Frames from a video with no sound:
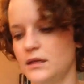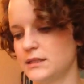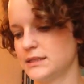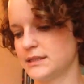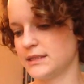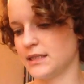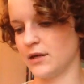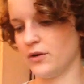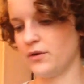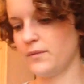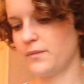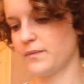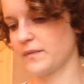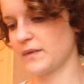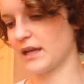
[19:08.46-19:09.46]
So
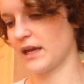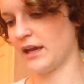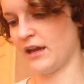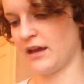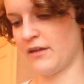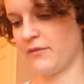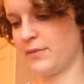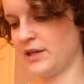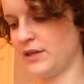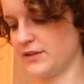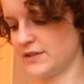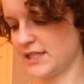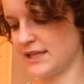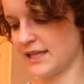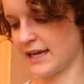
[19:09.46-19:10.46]
I have been
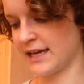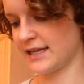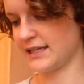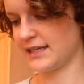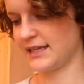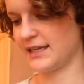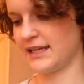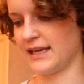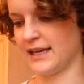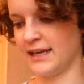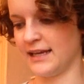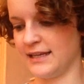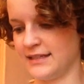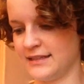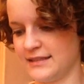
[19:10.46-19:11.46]
using that,
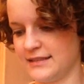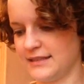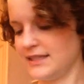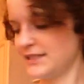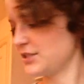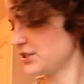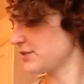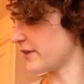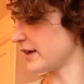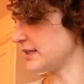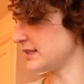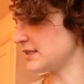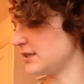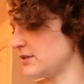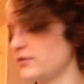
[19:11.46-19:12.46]
and it's just
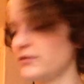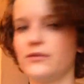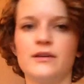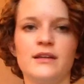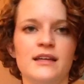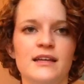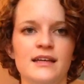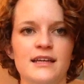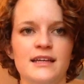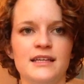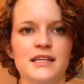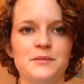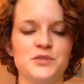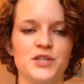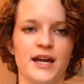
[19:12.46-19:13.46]
fun to
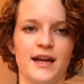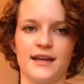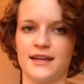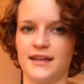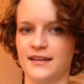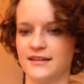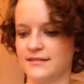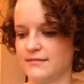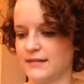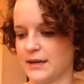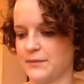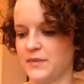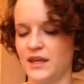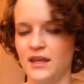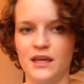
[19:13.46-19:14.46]
keep track, and
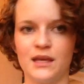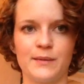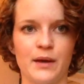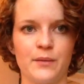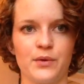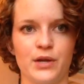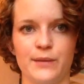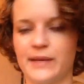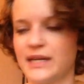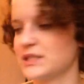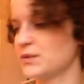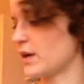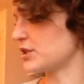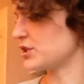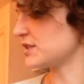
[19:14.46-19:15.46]
I'm thinking about putting my
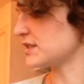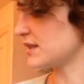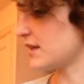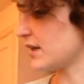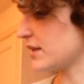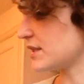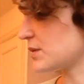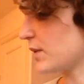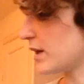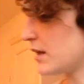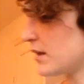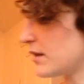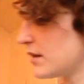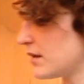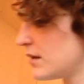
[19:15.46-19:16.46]
swatches in there as well.